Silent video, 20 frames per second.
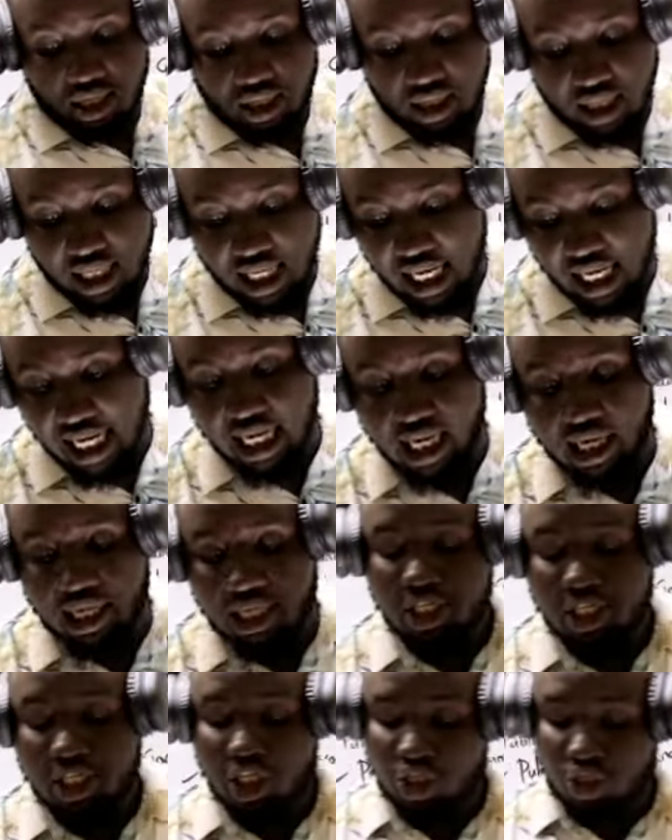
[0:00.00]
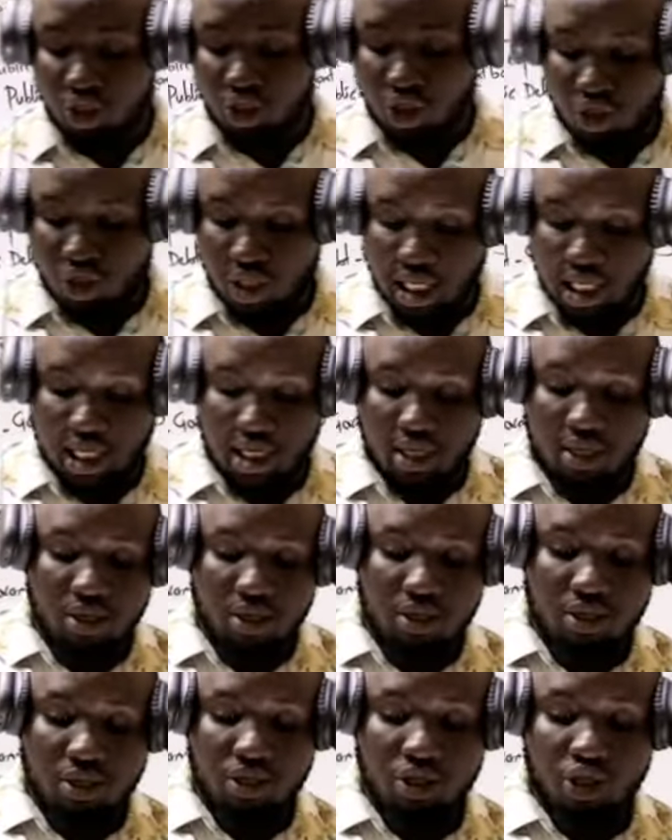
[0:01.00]
It is usually
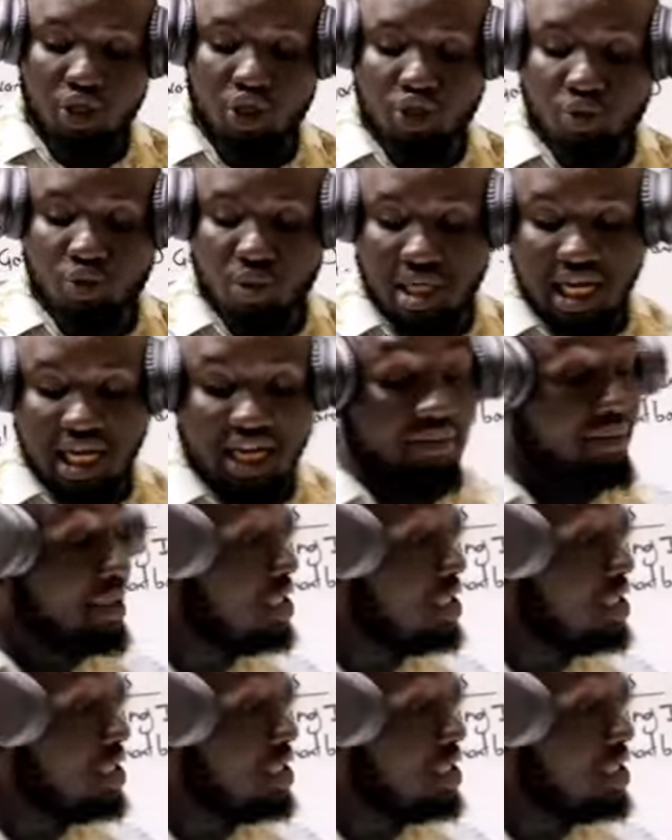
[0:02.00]
used when government